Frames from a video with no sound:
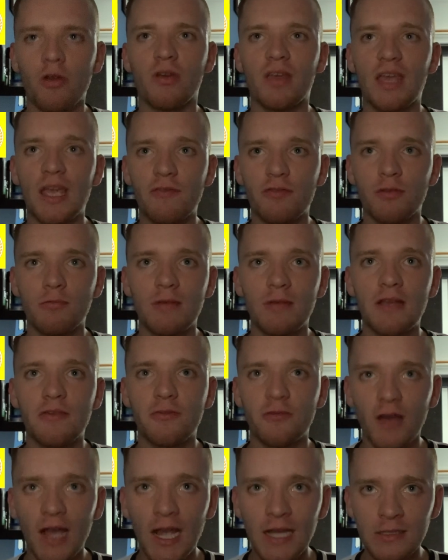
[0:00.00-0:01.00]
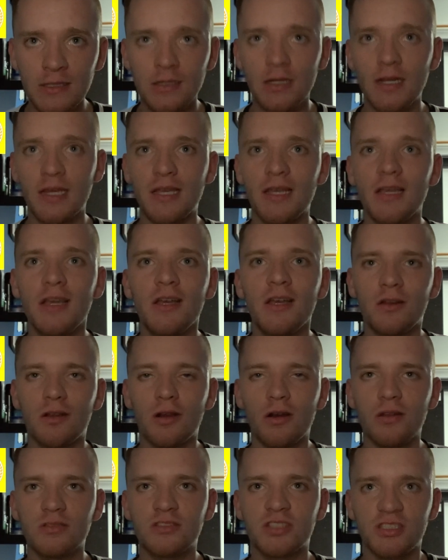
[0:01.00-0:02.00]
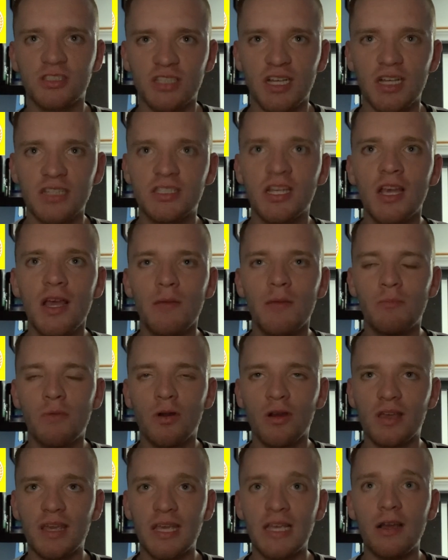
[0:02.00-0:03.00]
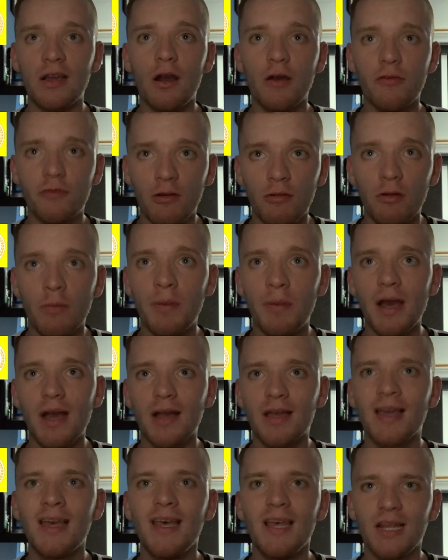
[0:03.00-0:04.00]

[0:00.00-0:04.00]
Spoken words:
given we finally got that monkey off our back